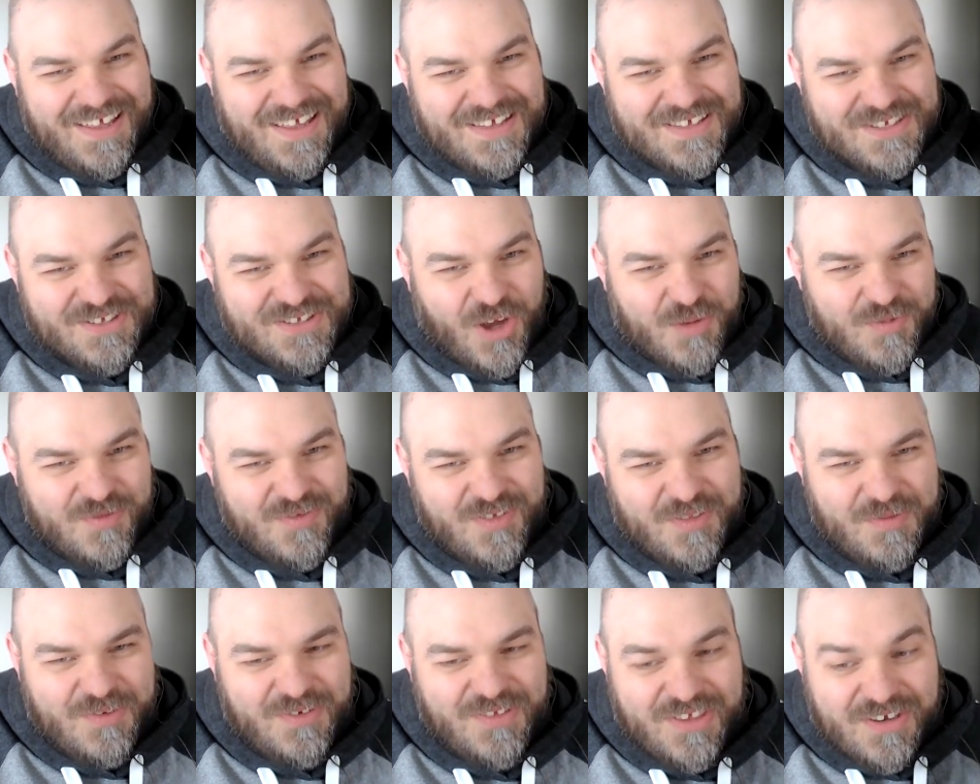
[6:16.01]
saw a movie
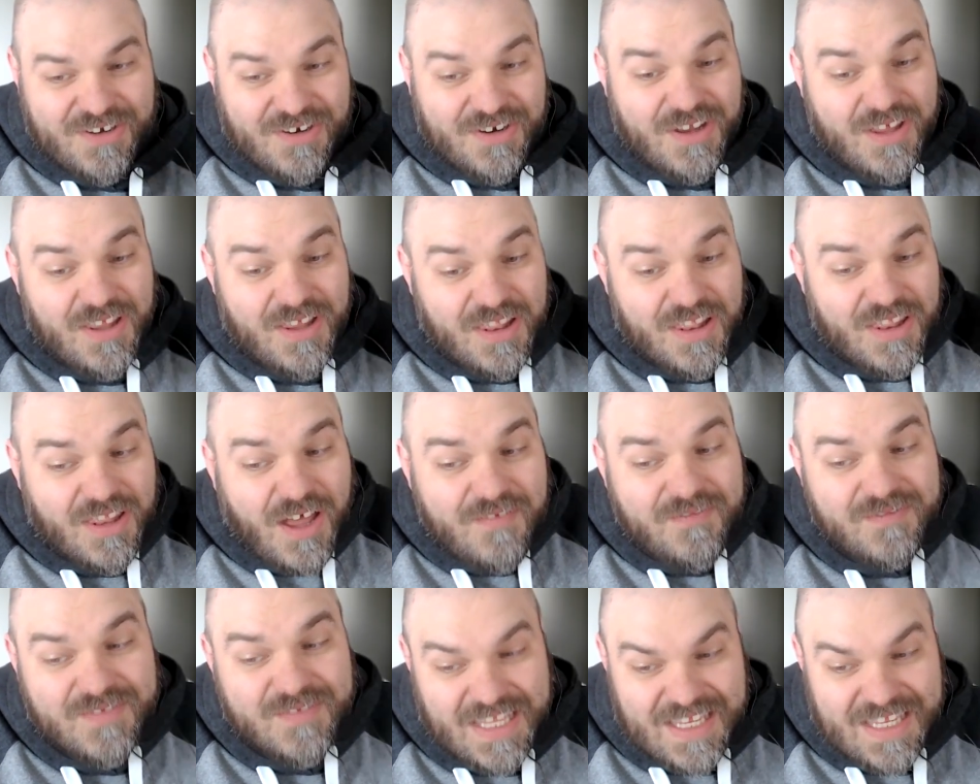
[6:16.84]
in the movie theater,
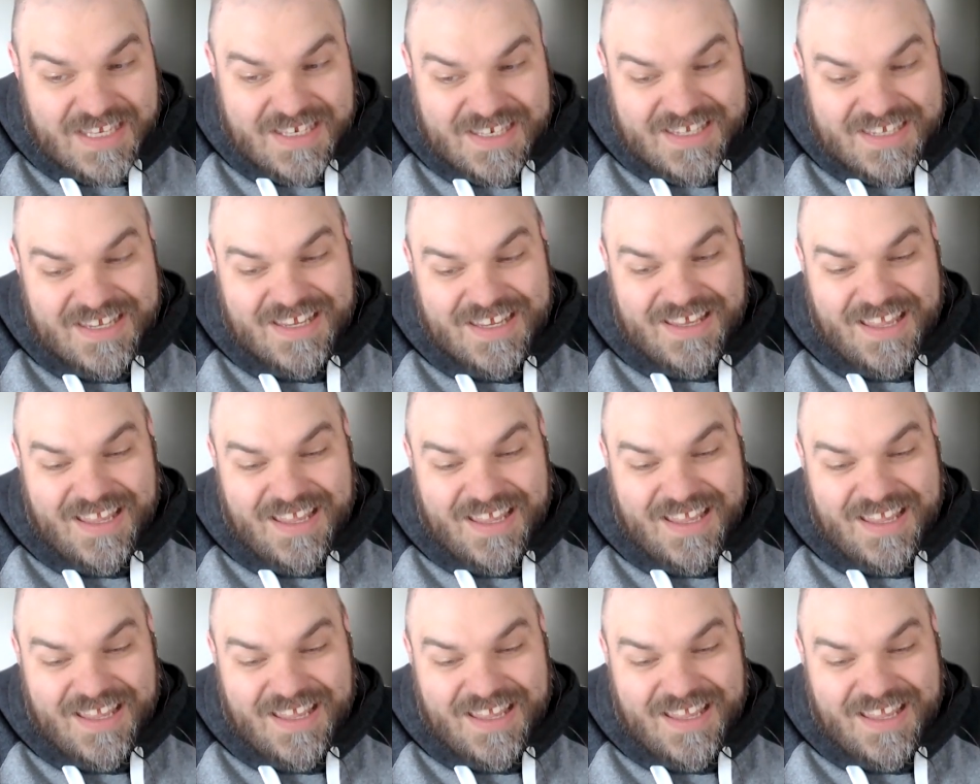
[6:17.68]
loved it,